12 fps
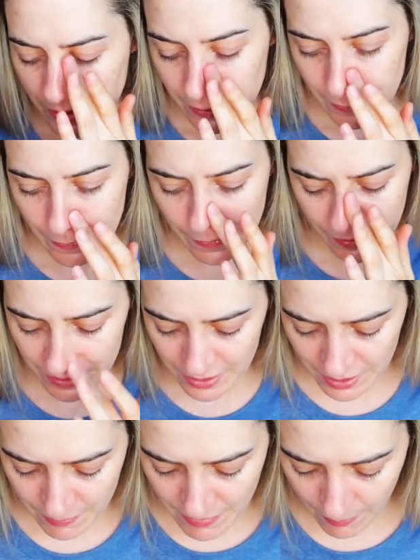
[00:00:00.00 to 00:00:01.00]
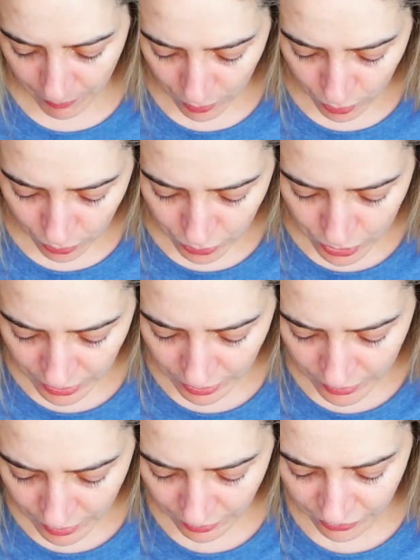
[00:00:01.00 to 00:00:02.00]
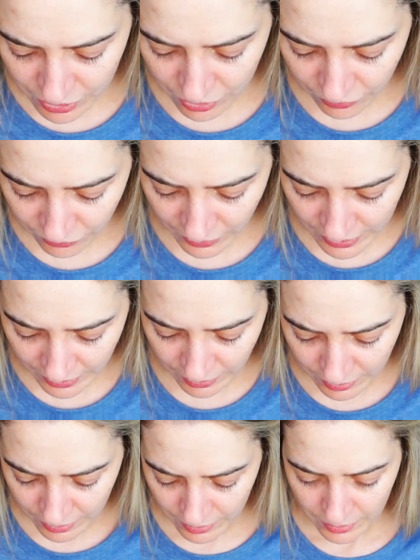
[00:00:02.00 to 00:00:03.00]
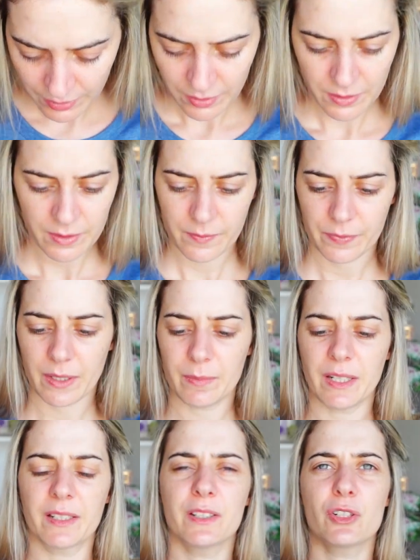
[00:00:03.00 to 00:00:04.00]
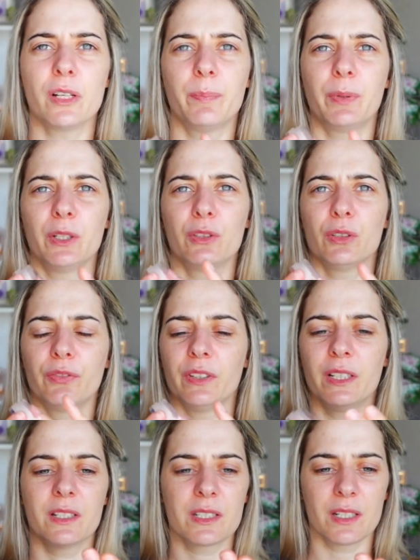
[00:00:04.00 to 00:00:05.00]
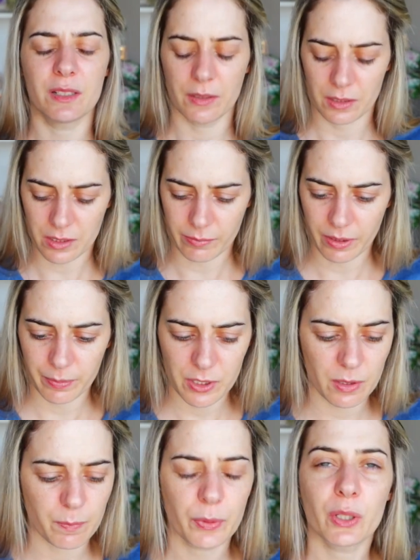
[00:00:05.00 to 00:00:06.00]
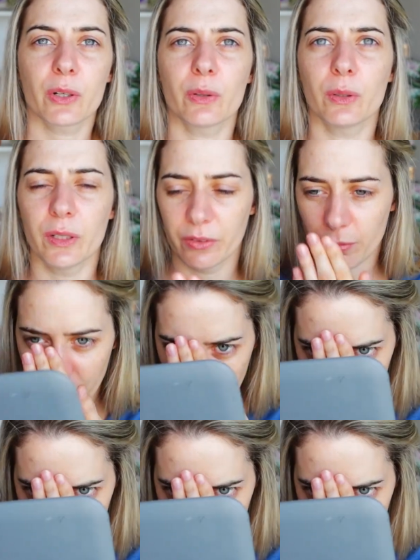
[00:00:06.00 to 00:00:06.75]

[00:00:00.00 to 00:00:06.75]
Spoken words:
I don't know, I can see my pores. I don't know if it's filling. I'm like literally putting 2 fingers in because I'm going to just put it all over my